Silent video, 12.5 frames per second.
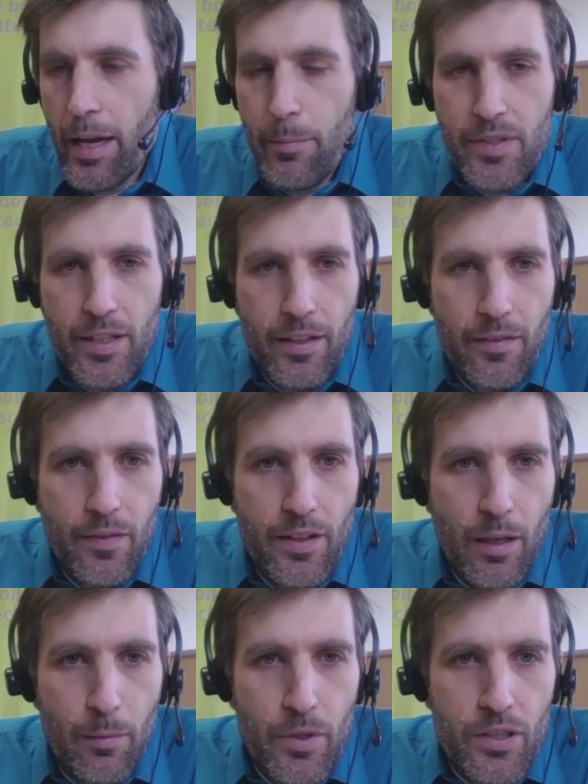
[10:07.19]
aims at
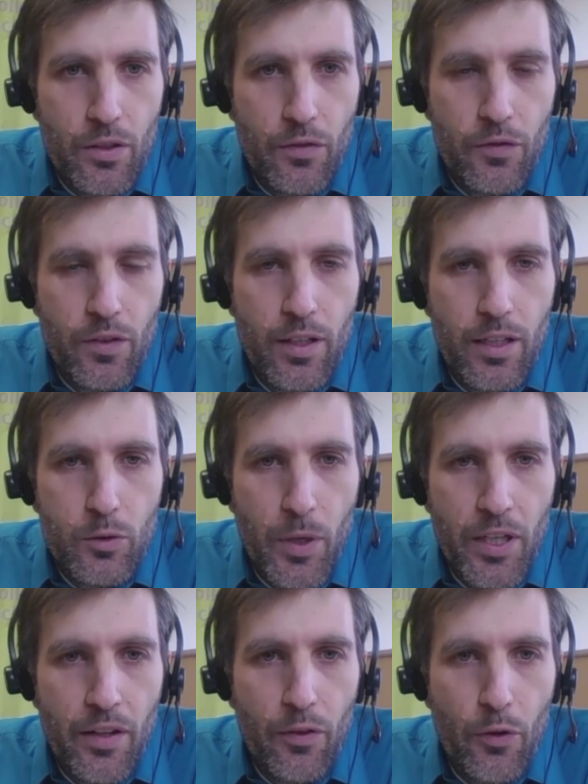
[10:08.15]
the numbers of
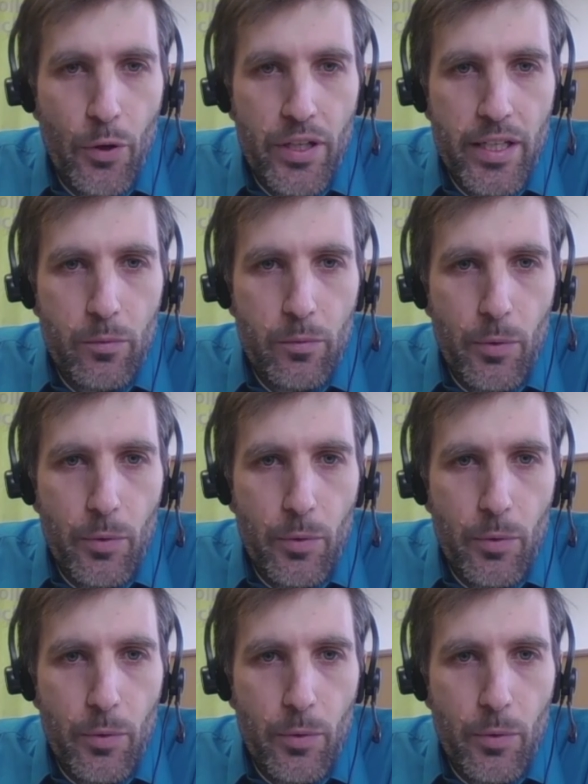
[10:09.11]
2030,